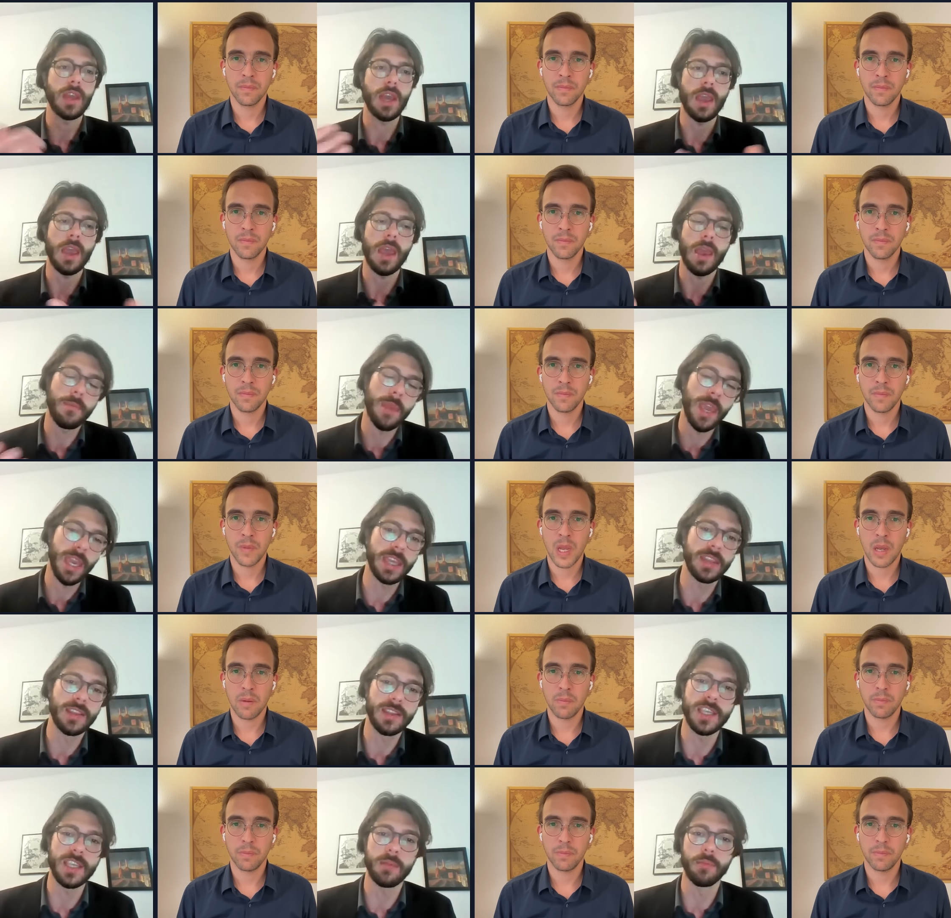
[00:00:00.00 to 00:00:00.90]
Speaker 1: I, I make
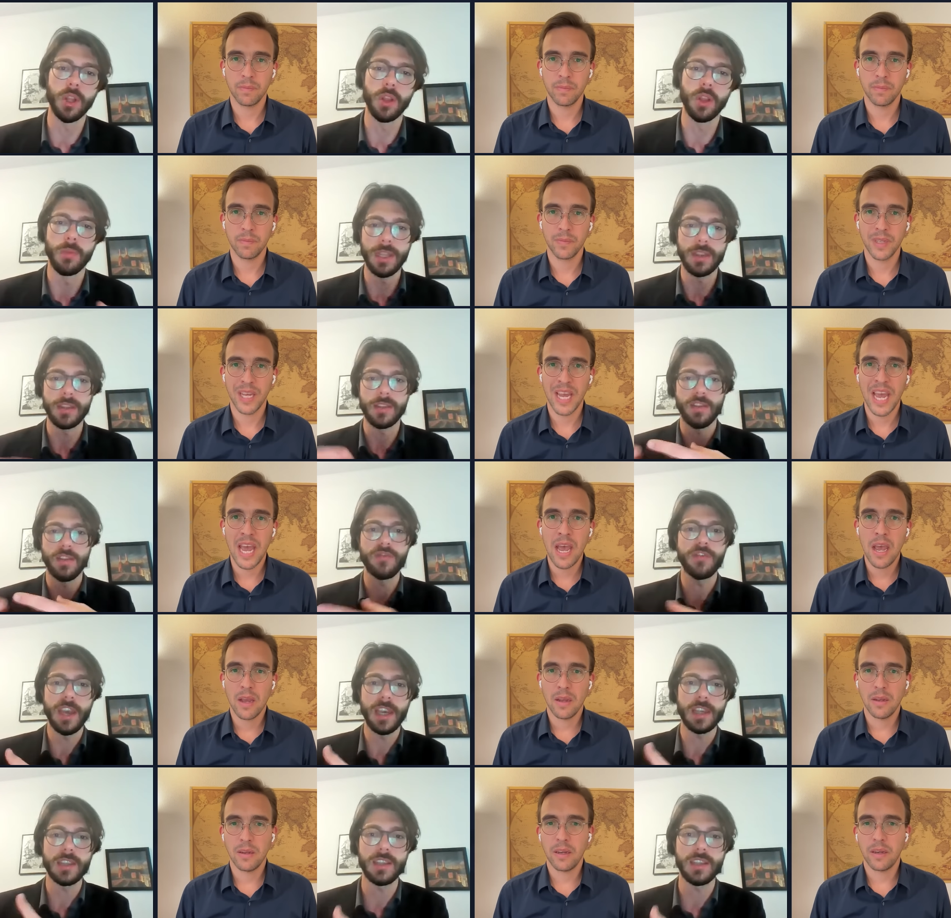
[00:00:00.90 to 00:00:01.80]
it simple, but the
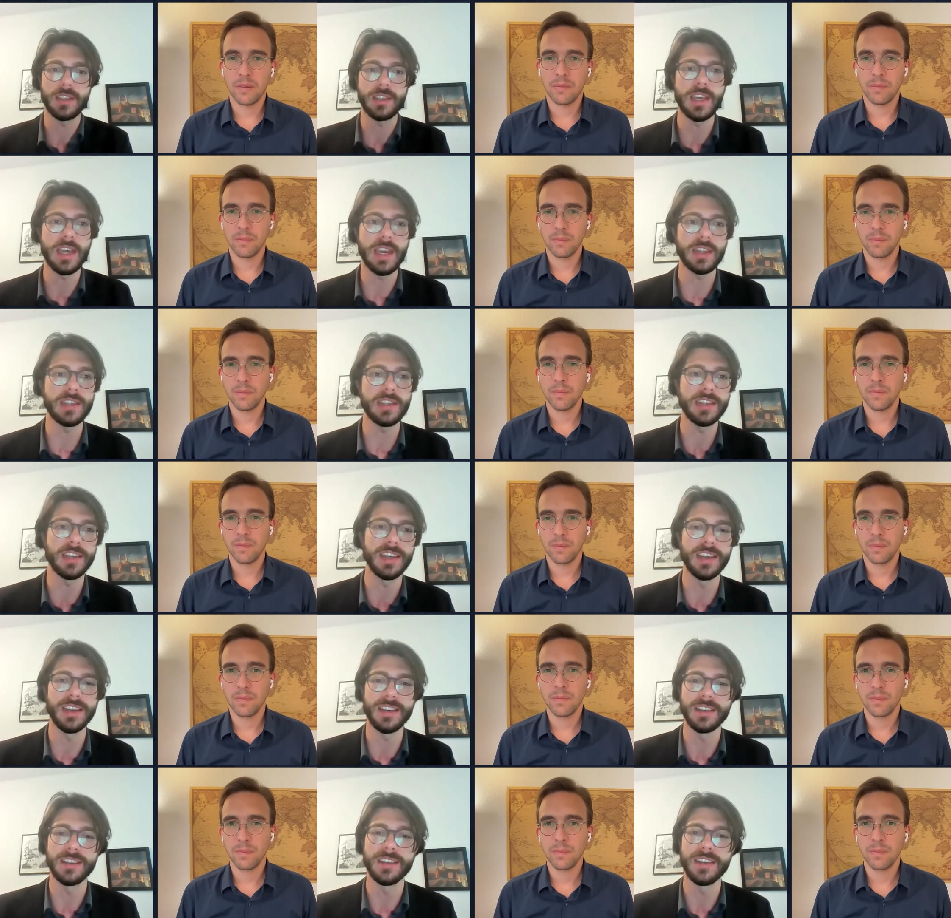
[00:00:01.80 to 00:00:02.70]
fact yeah. is that
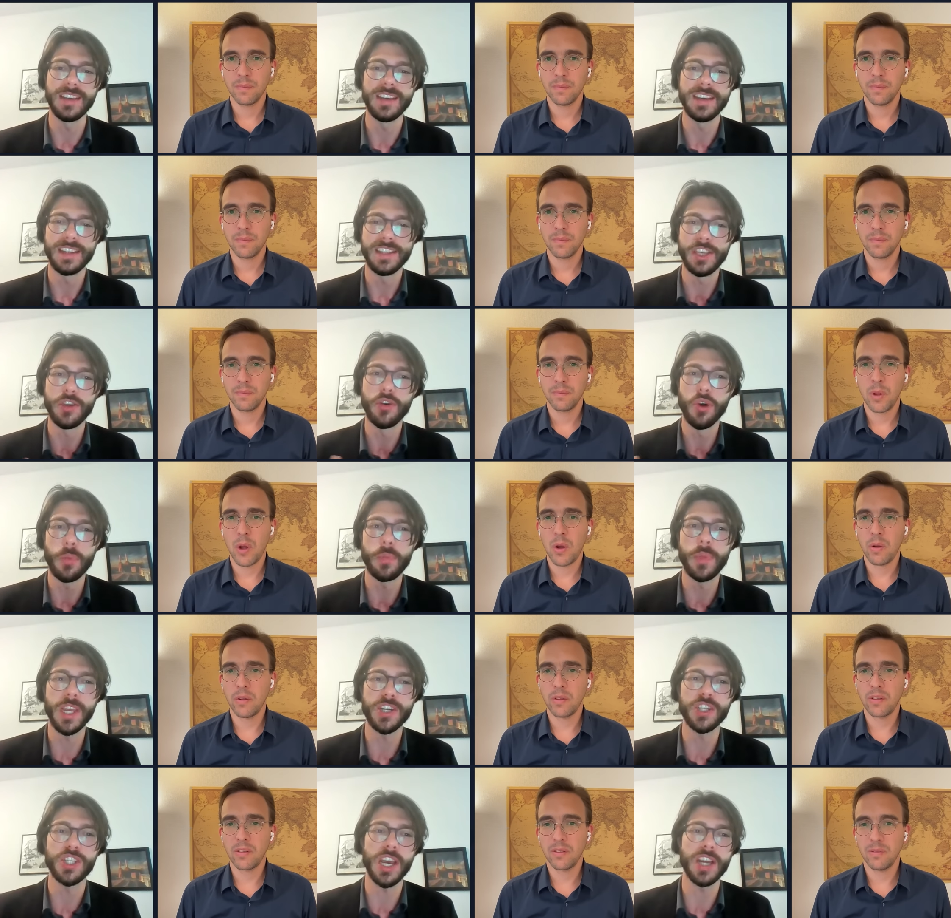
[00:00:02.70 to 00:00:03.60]
uh,
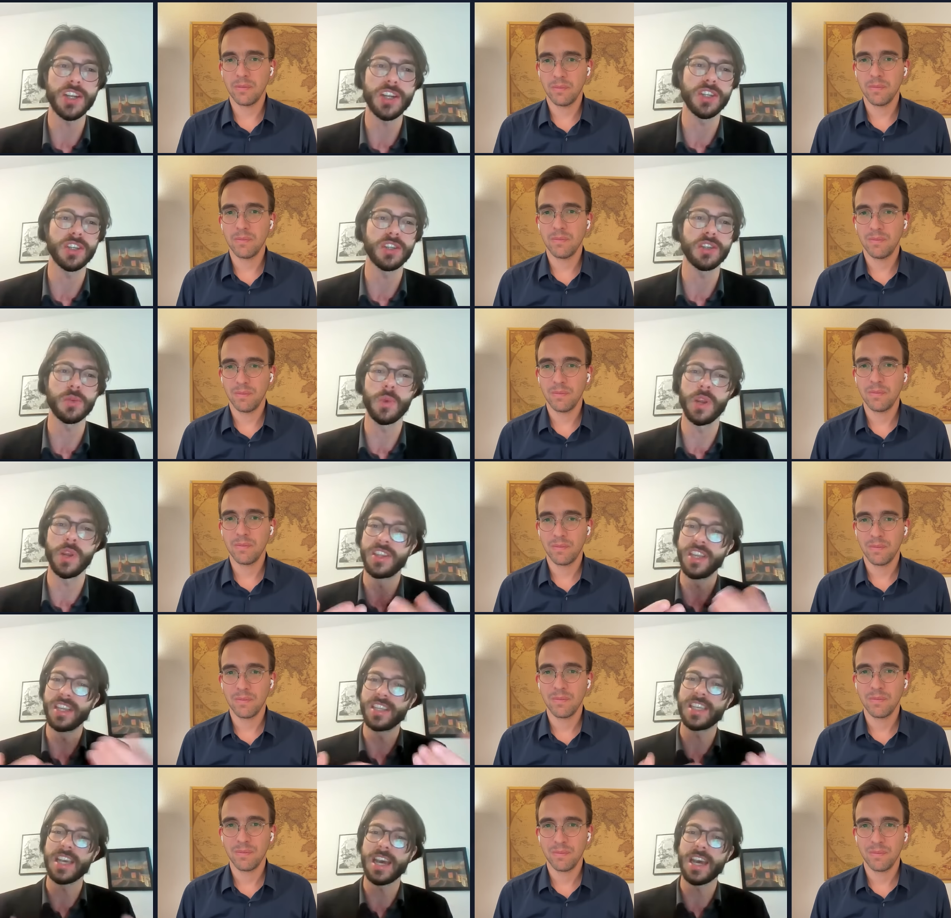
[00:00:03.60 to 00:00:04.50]
European no, judges will
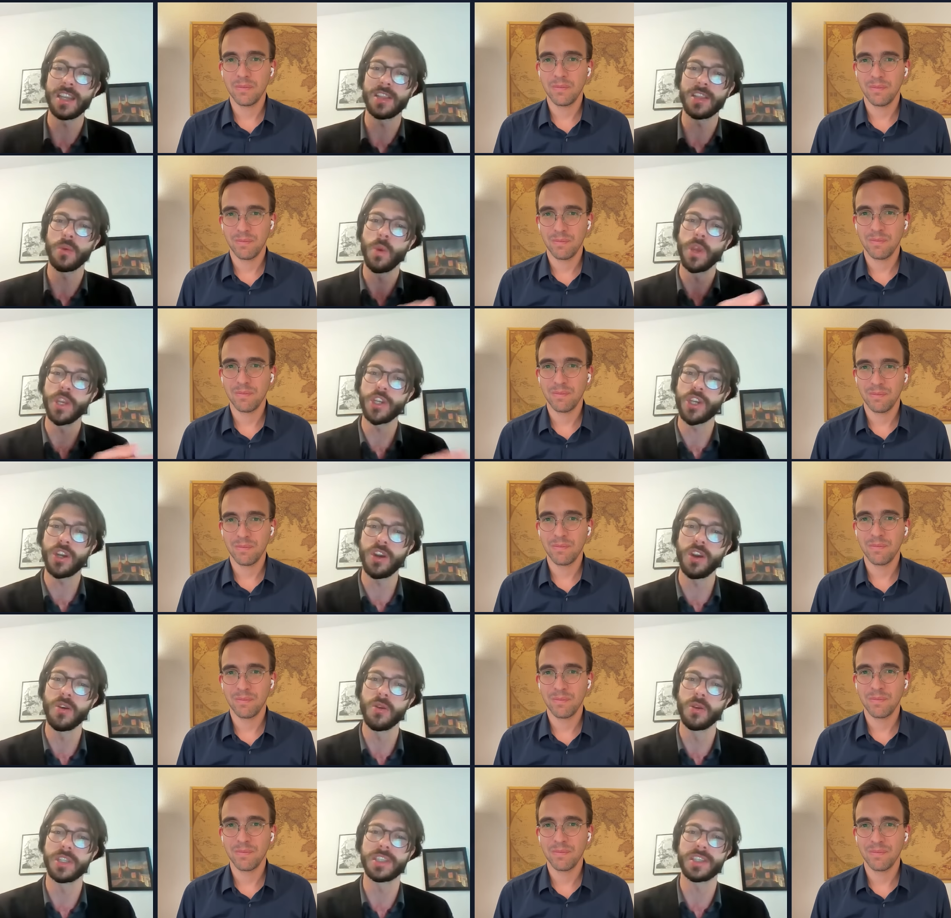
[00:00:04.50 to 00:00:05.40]
decide which
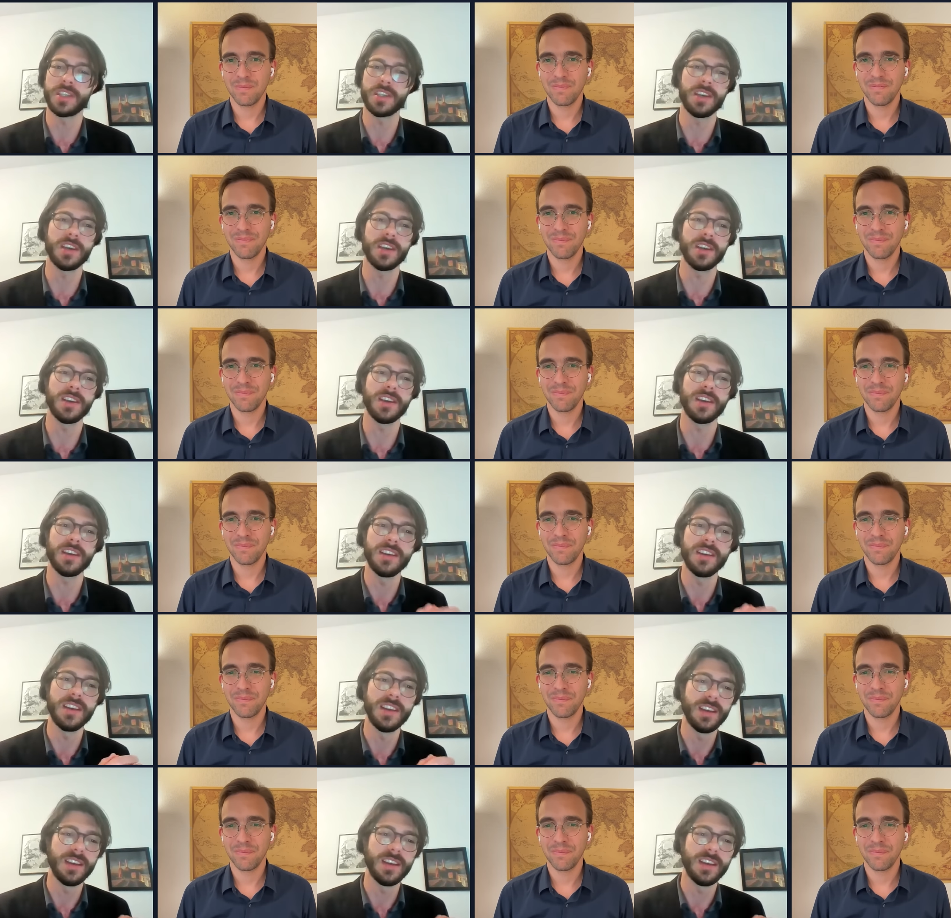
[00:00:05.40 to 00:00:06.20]
law it's uh,